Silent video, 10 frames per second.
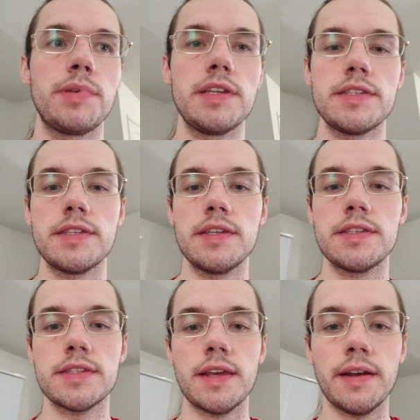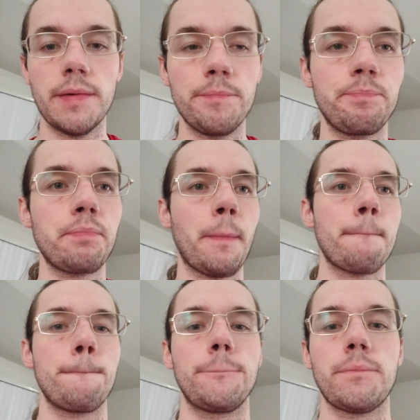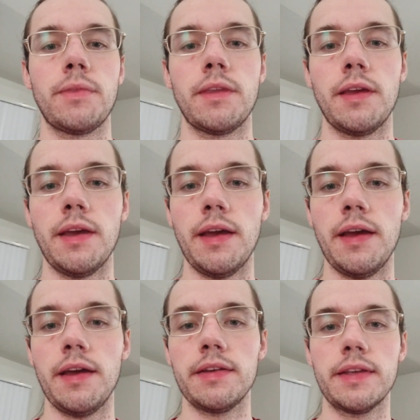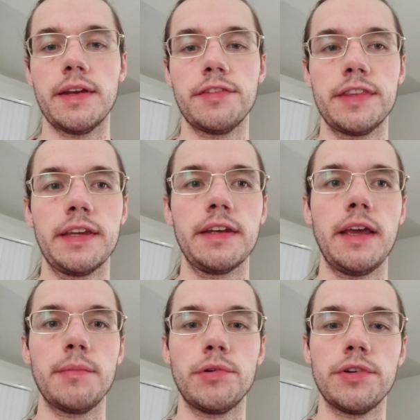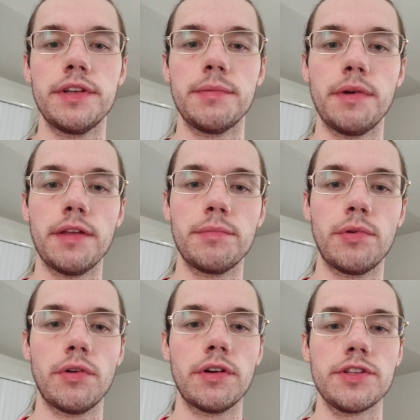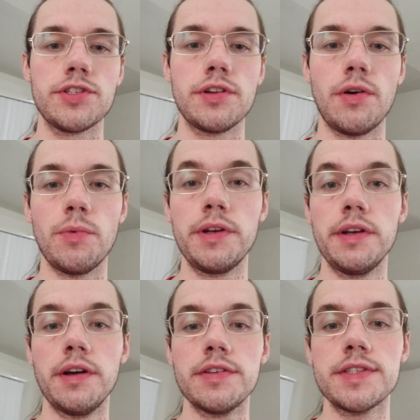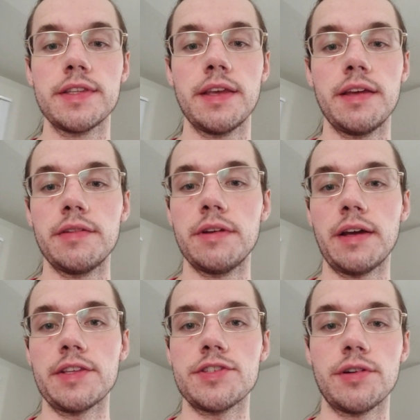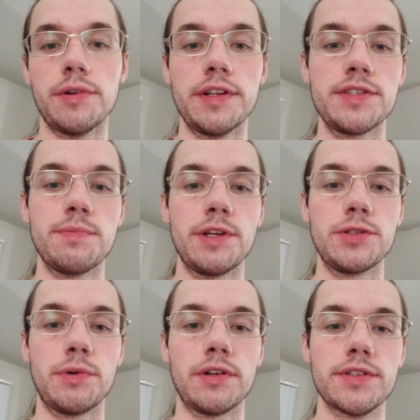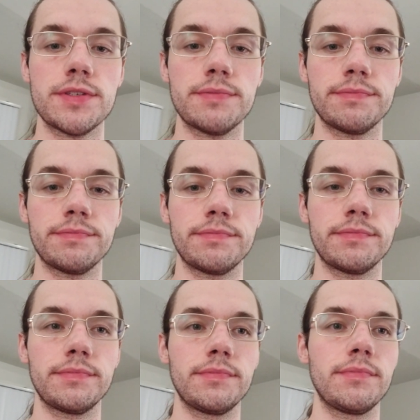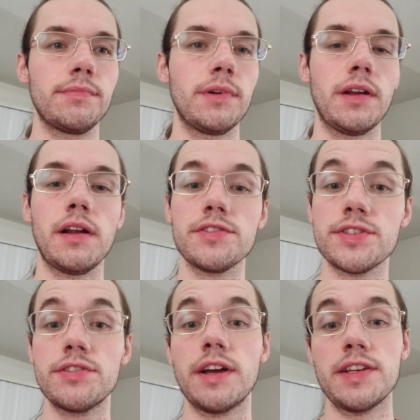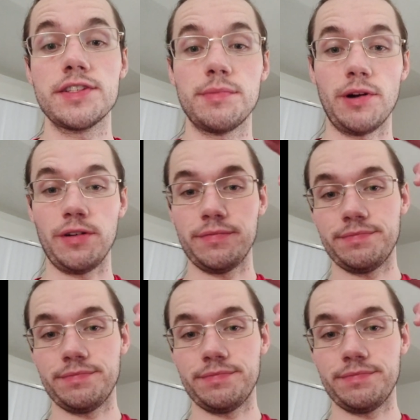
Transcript: PC set up and get everything enabled in the motherboard, install Windows, and then I can start running some benchmarks. I'll see you guys tomorrow.